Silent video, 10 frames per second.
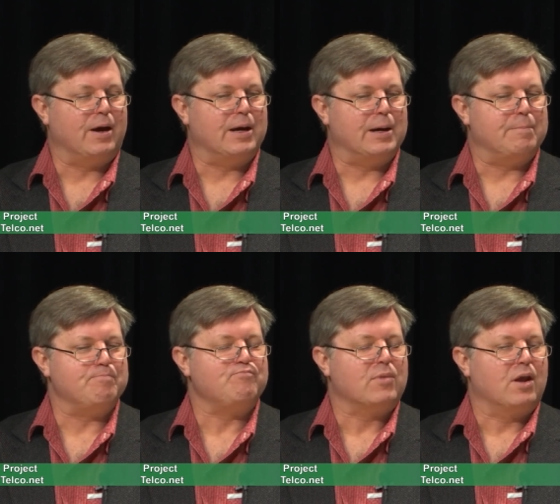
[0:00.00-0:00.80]

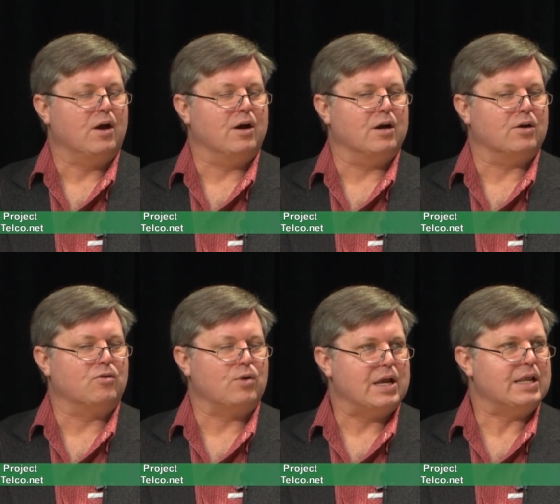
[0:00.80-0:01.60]
um, uh,
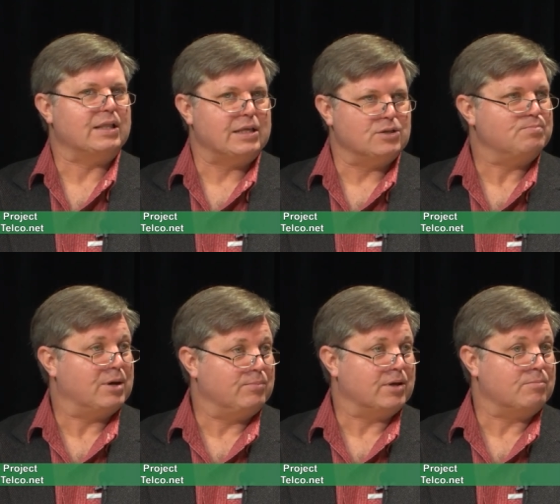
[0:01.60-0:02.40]
creating these
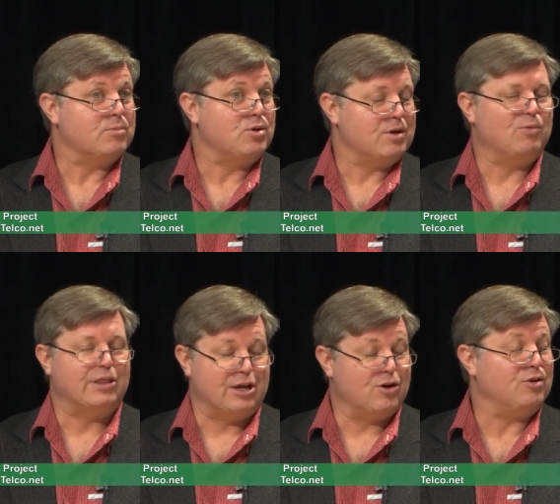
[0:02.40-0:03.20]
public,
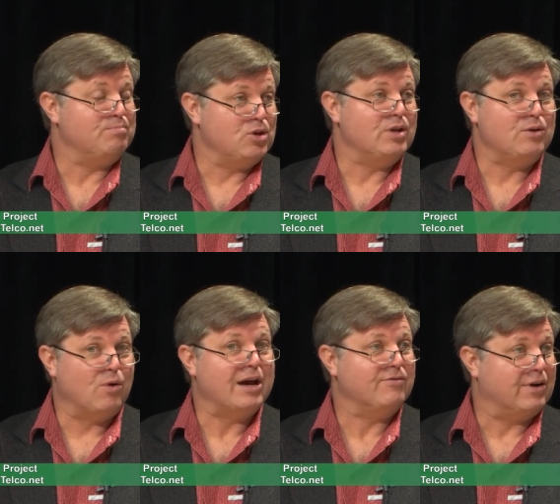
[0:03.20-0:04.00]
what they called muni
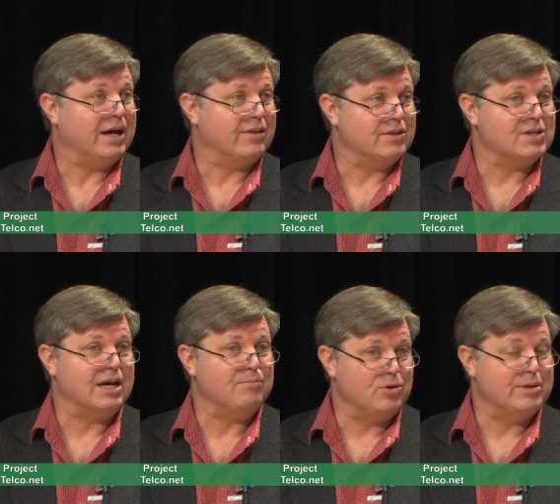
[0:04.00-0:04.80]
Wi-Fi at the
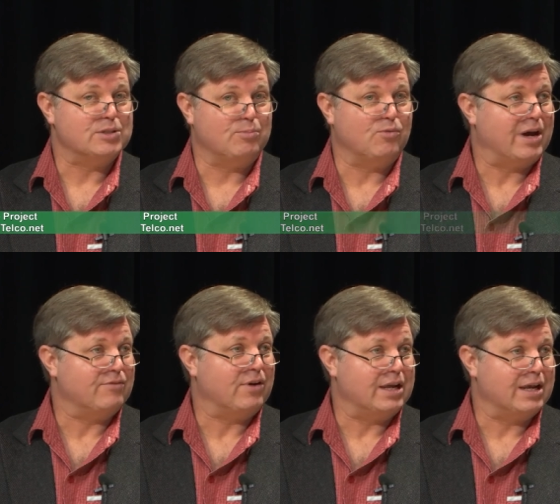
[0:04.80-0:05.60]
time, municipal
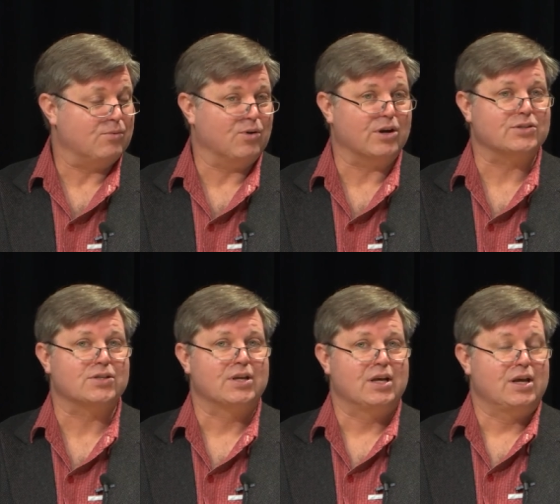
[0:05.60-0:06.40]
Wi-Fi
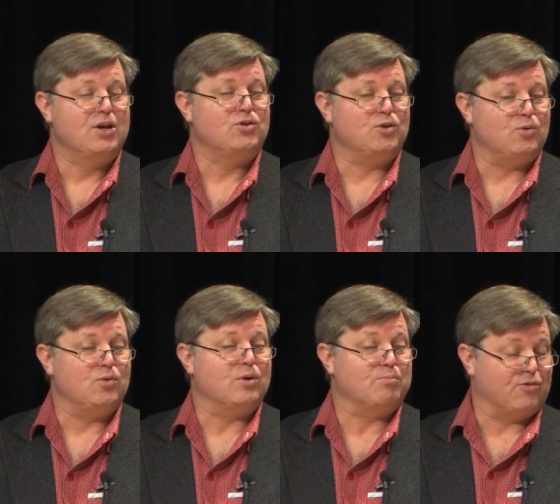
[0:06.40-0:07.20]
networks,
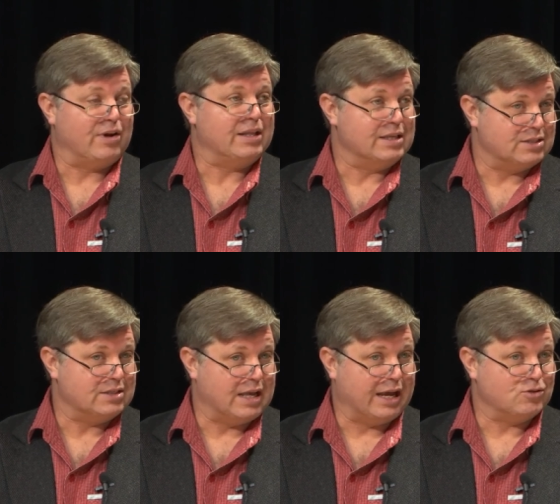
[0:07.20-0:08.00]
to provide
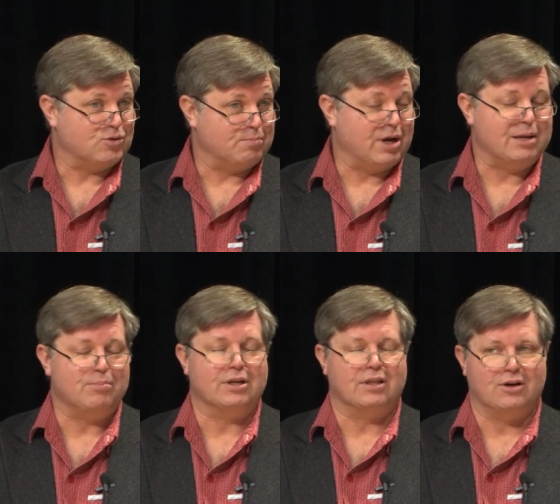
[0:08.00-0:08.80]
this extra
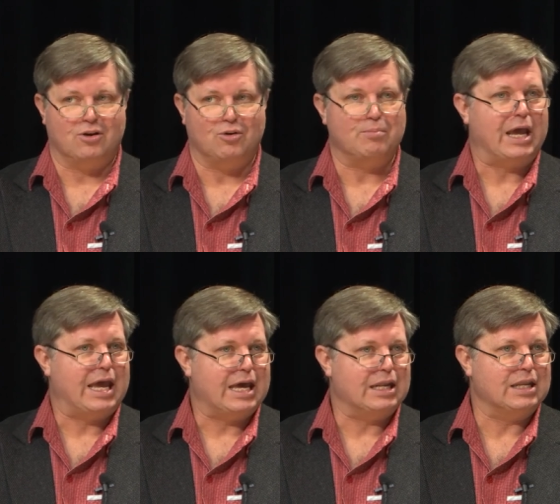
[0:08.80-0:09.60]
pipe into the home.
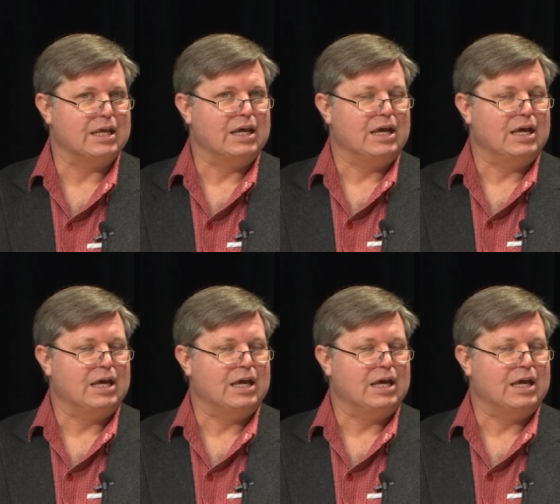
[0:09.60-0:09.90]
And